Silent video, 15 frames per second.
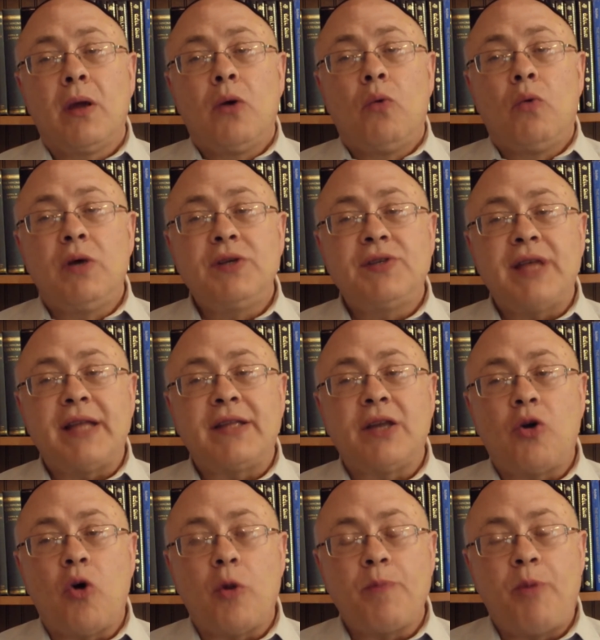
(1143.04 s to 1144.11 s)
was that the
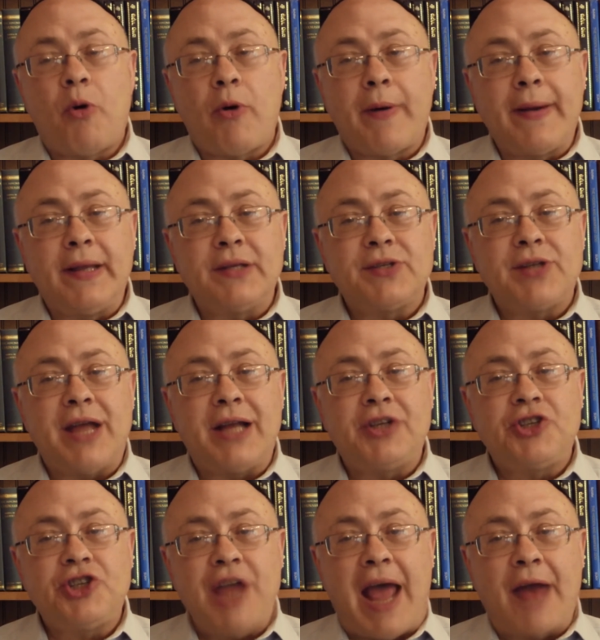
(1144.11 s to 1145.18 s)
corporealist had
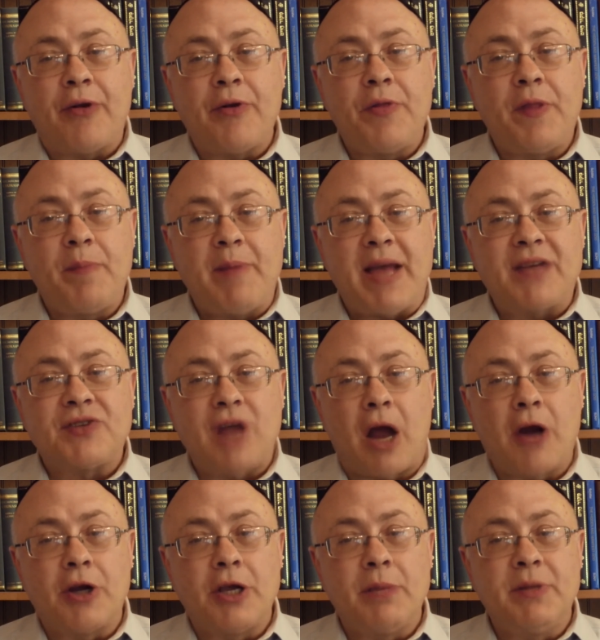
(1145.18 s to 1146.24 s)
shattered the best
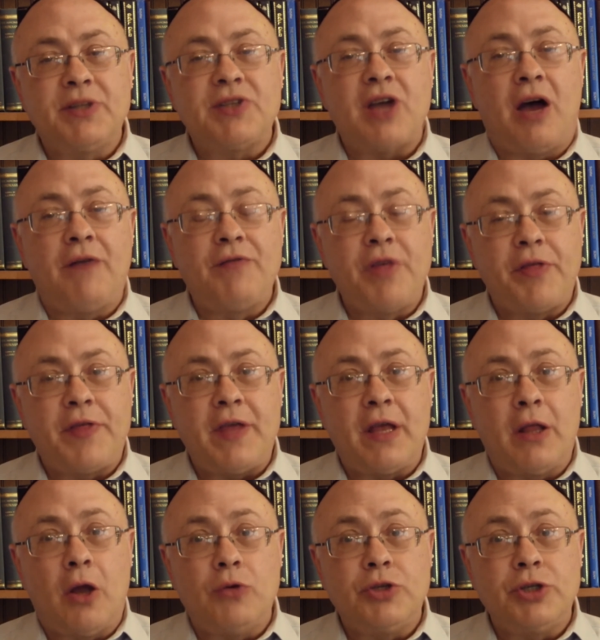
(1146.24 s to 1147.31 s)
arguments of the
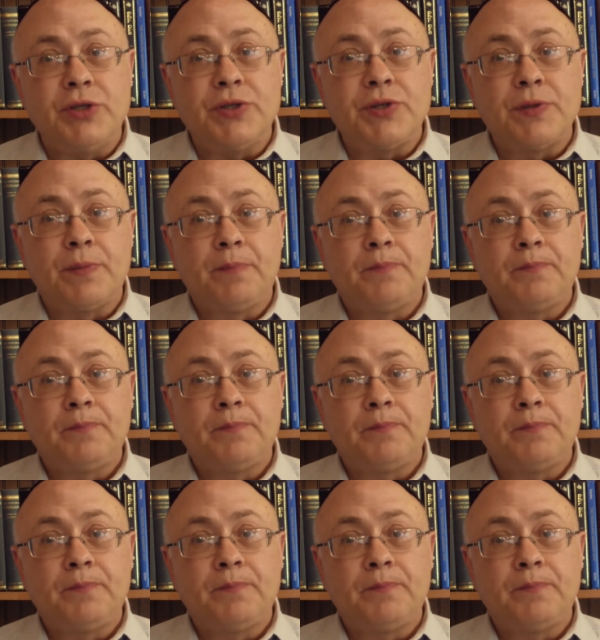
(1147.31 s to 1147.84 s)
theologians.